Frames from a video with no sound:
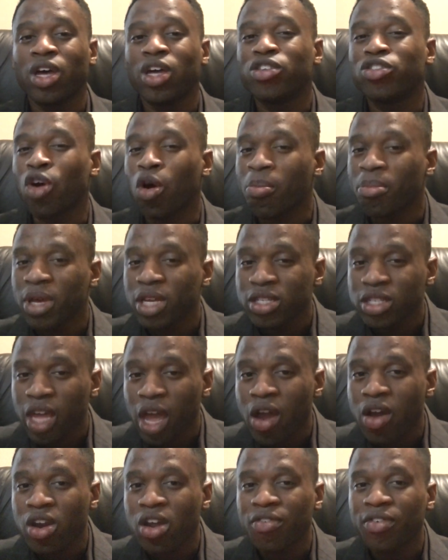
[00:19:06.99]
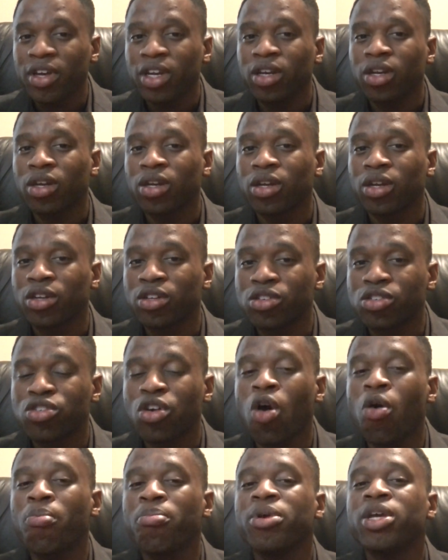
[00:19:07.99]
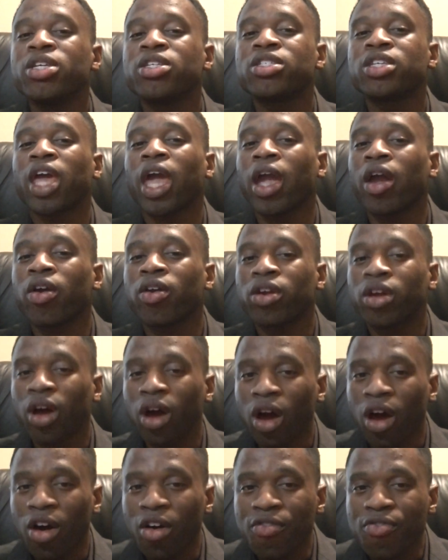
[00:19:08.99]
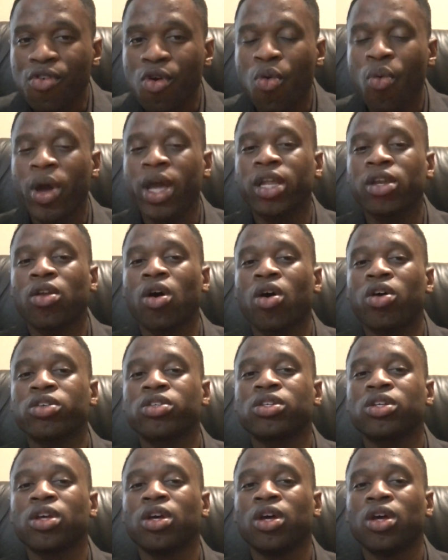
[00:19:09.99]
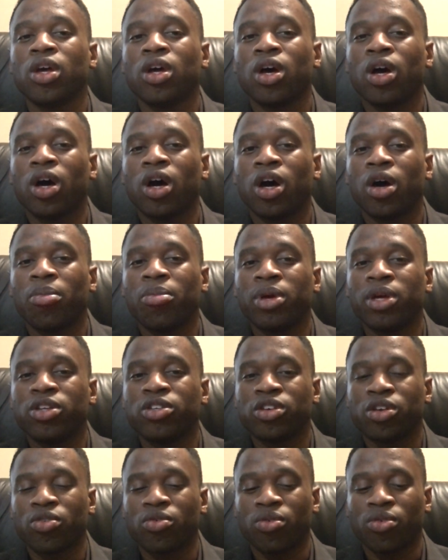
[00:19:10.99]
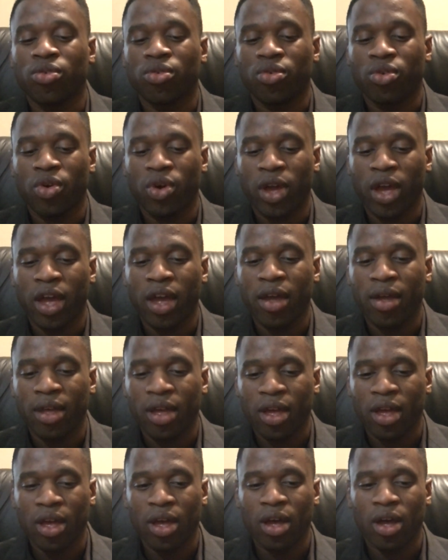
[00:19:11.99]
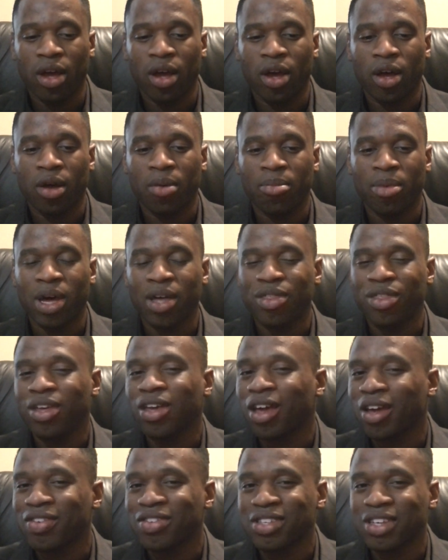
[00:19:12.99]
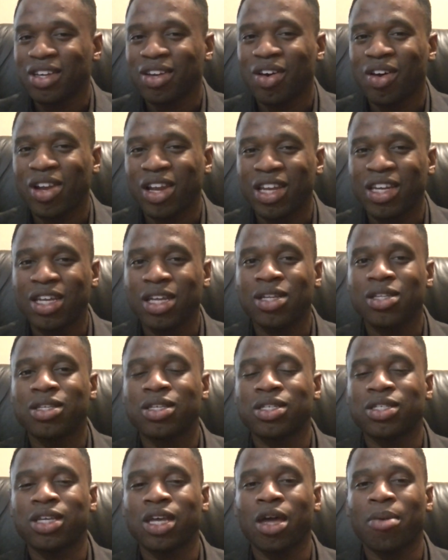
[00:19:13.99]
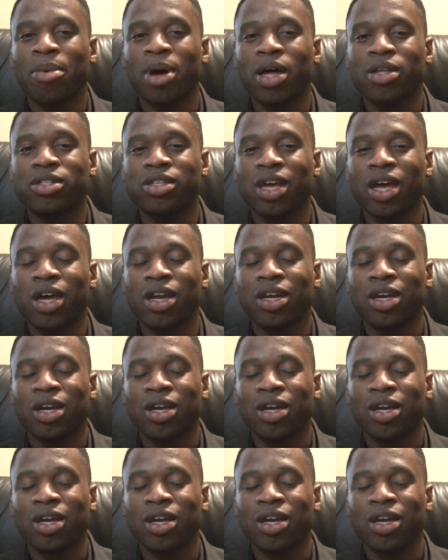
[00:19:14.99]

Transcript: Don't be scared of it. Don't be scared of weight loss in general. Okay. I think I said all I needed to say about that.